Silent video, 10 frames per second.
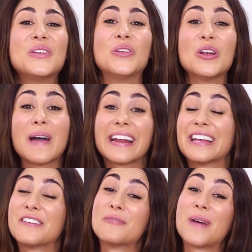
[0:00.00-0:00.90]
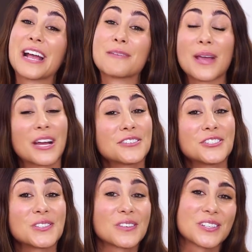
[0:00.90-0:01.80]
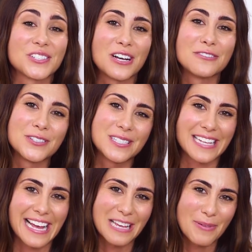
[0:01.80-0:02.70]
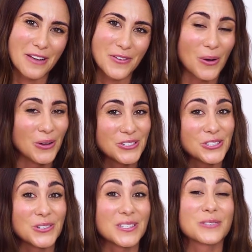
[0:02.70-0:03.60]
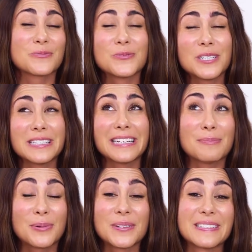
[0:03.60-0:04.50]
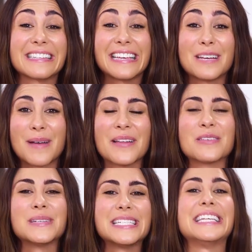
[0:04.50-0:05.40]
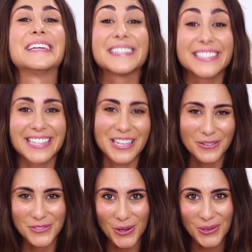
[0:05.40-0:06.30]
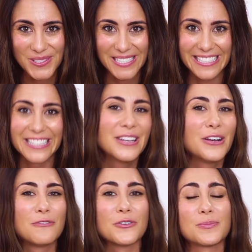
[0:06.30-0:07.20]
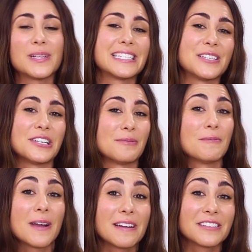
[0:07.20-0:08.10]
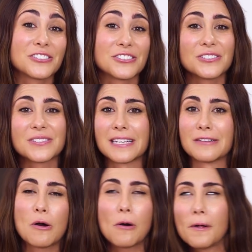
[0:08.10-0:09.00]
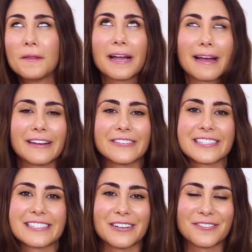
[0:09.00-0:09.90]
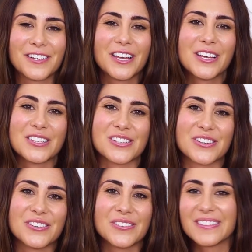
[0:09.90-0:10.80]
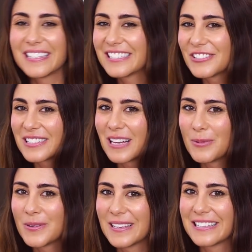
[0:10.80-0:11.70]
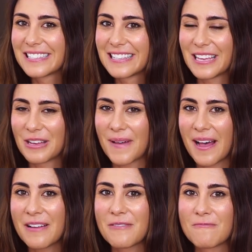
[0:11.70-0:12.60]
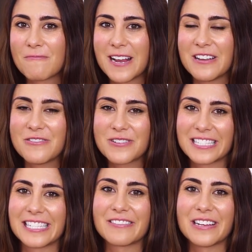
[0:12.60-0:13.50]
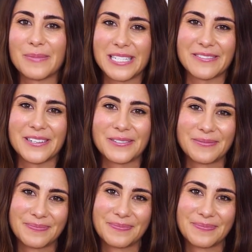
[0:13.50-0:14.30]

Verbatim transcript: No matter if you're buying a pair of shoes off the shelf or designing a pair of your own shoes, it's really important to think about the material that you've chosen for the place that you're going to be wearing the shoes and all that kind of good stuff. So, these are just a couple of things to think about when you're considering material.